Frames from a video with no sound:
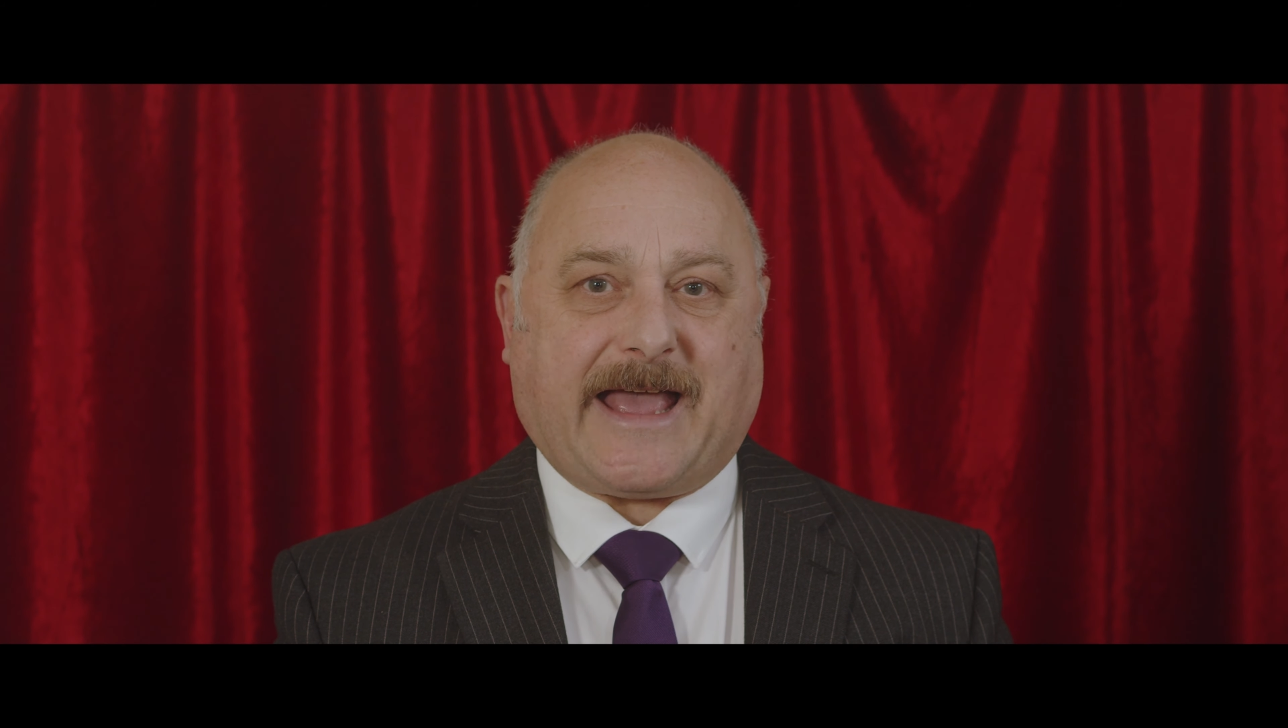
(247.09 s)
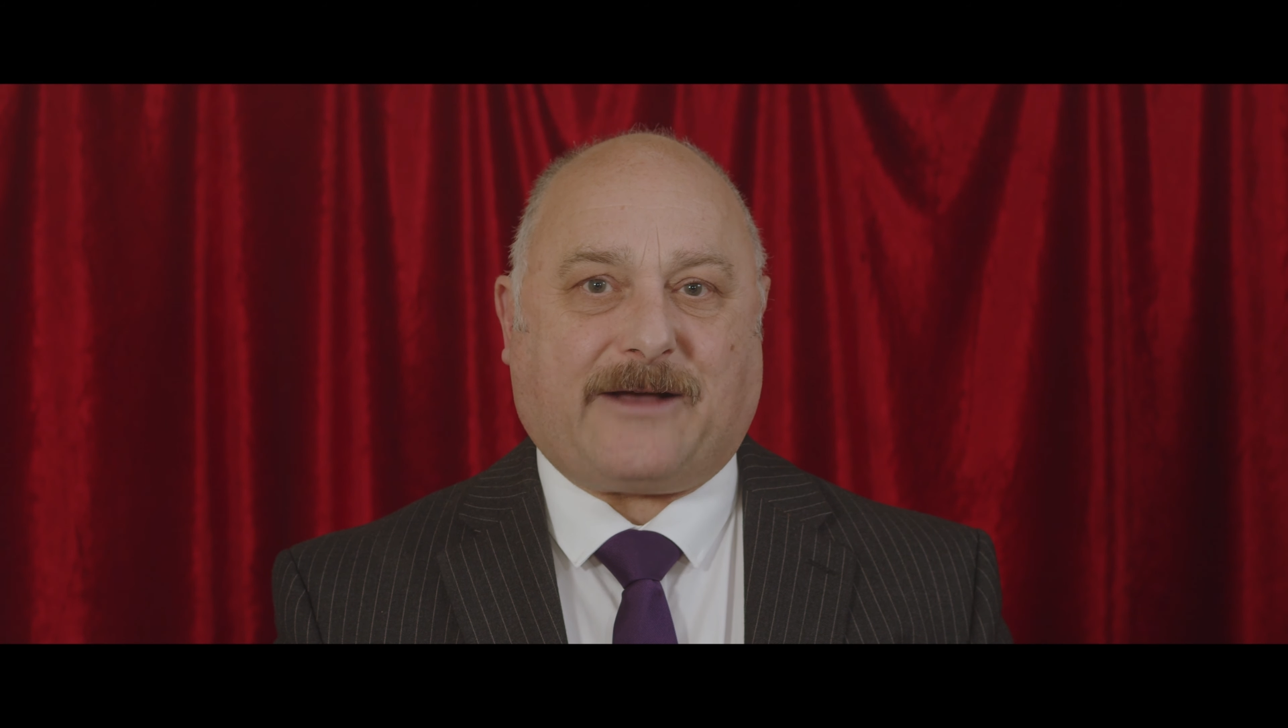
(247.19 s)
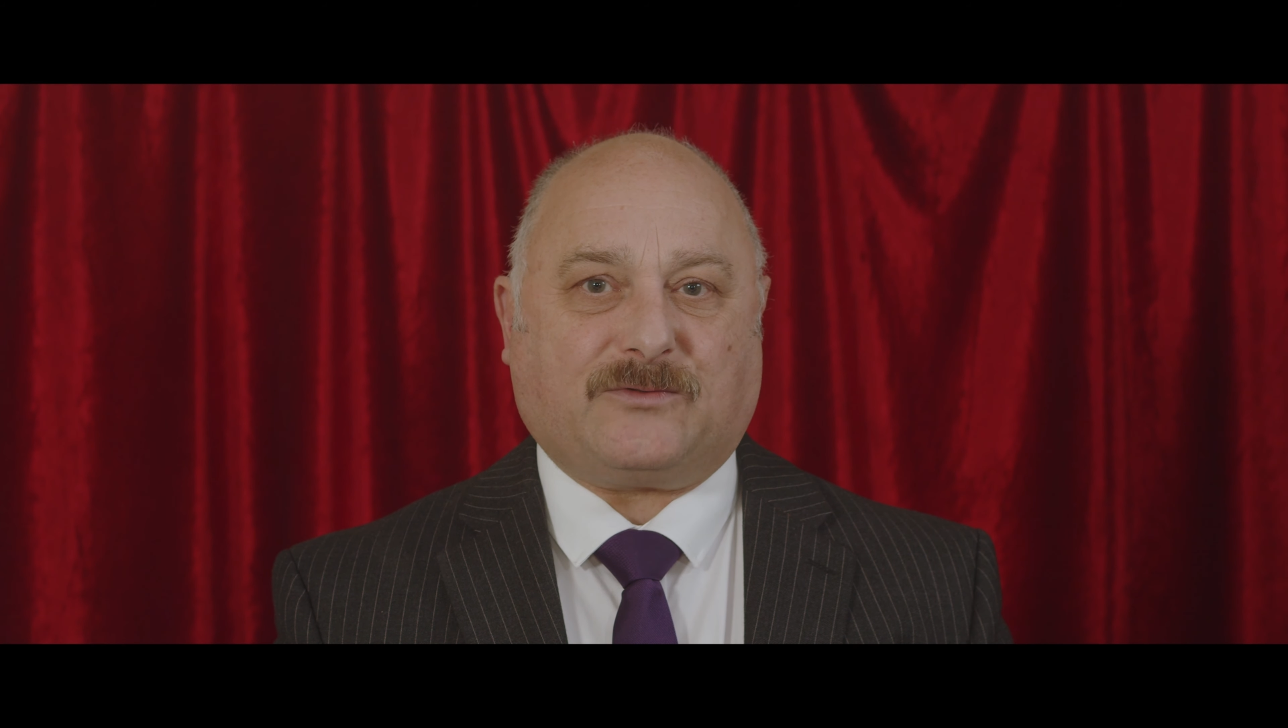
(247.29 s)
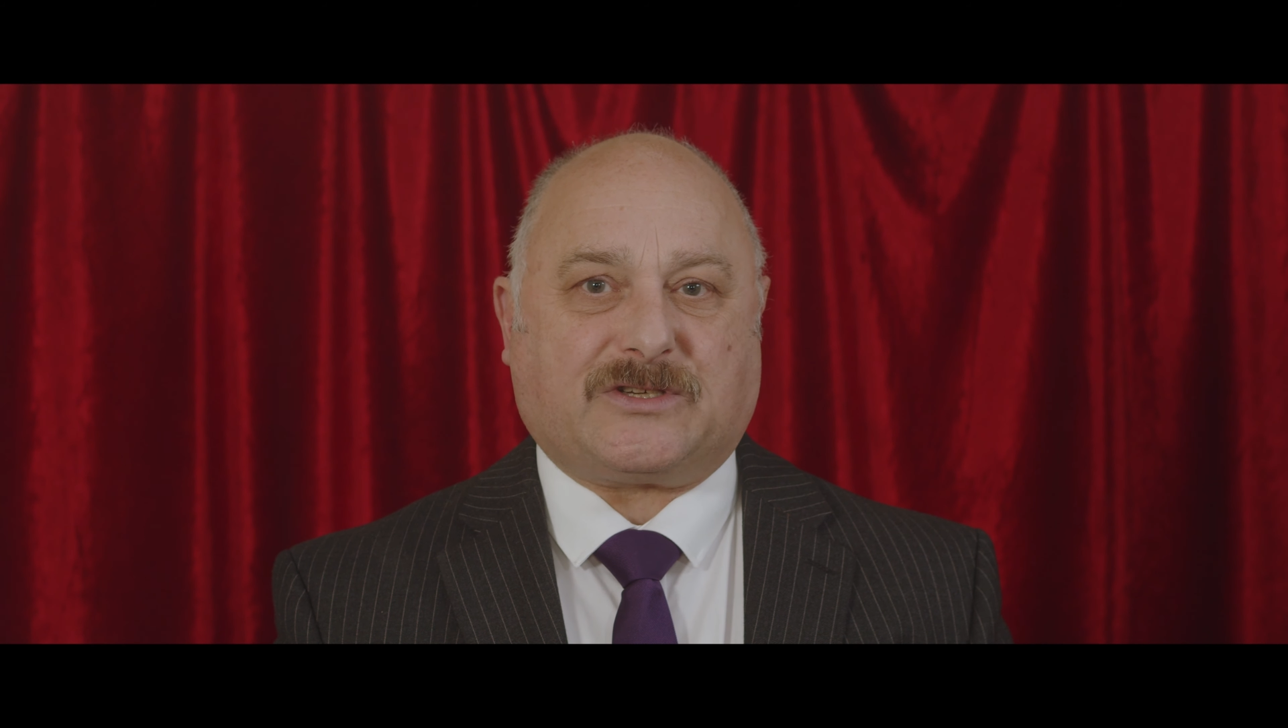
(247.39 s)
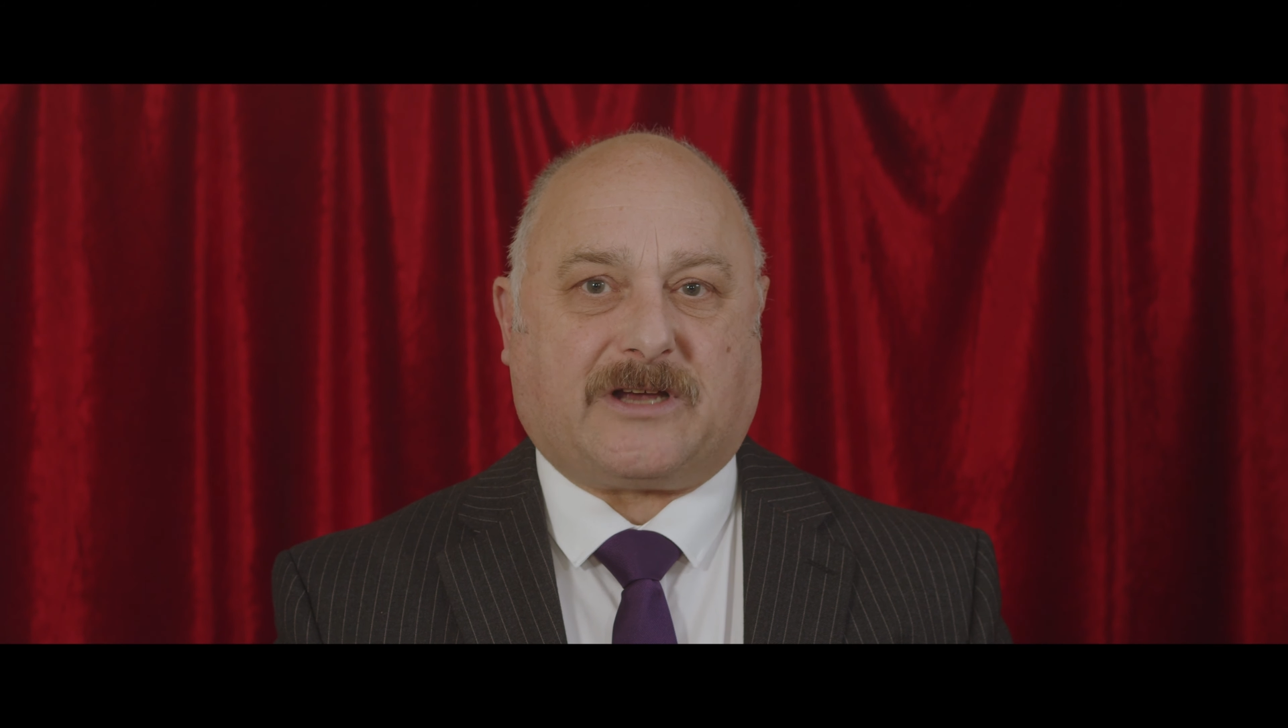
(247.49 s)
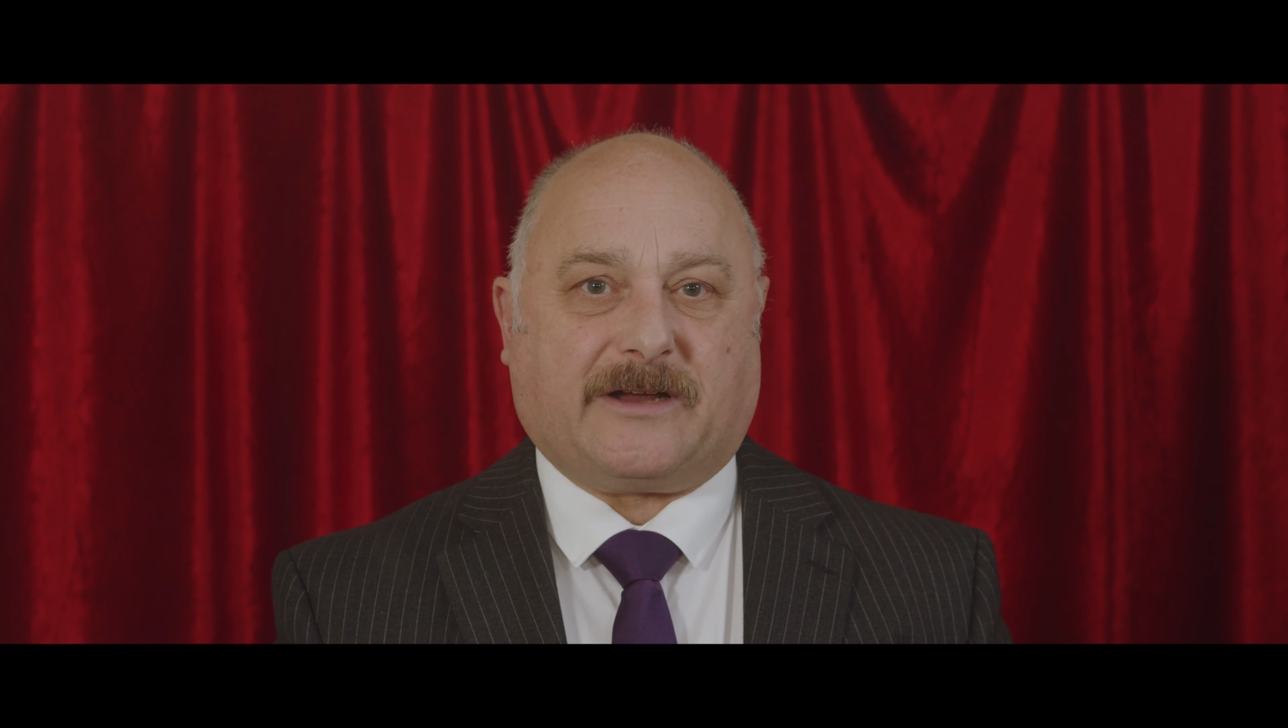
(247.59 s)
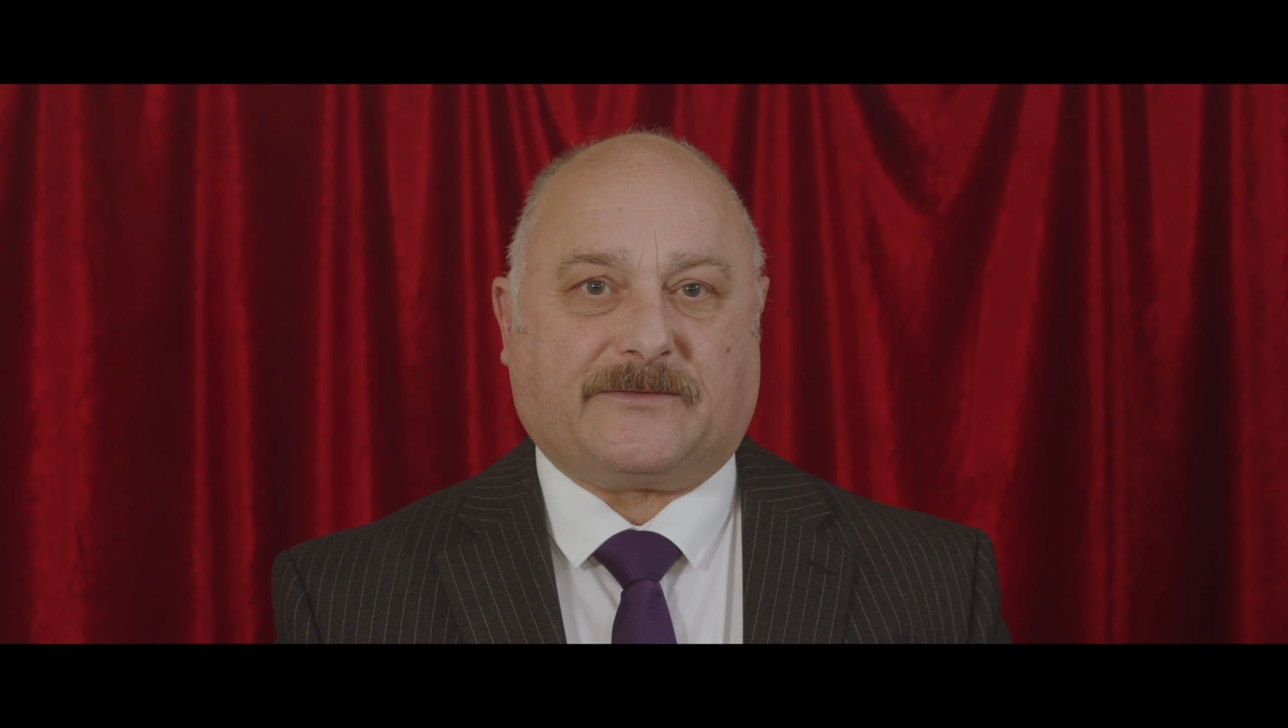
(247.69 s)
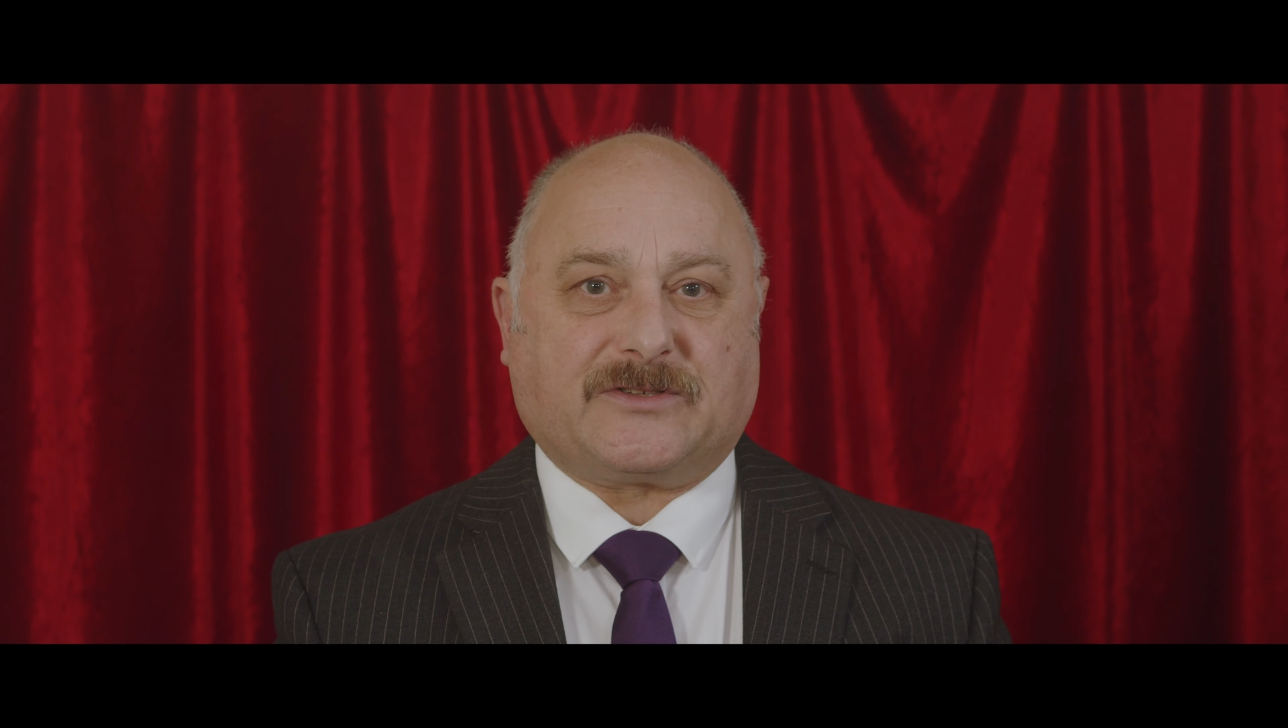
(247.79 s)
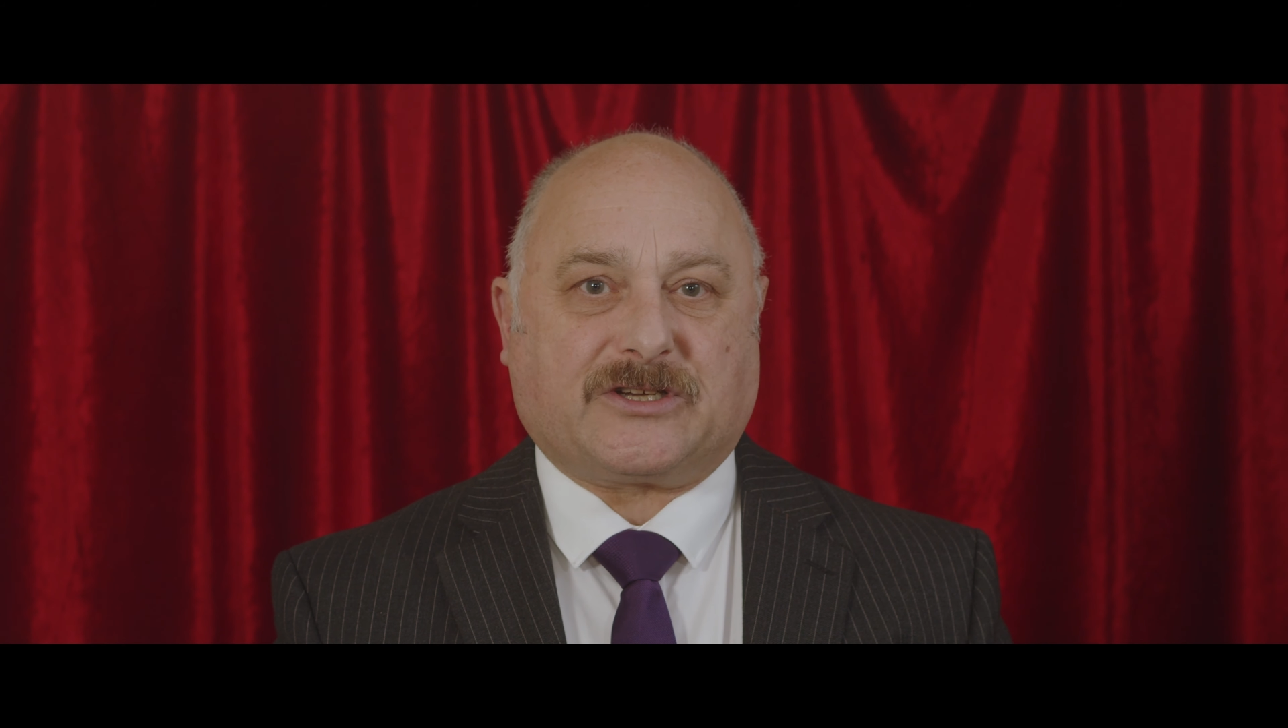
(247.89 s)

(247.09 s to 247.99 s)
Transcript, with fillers: outside of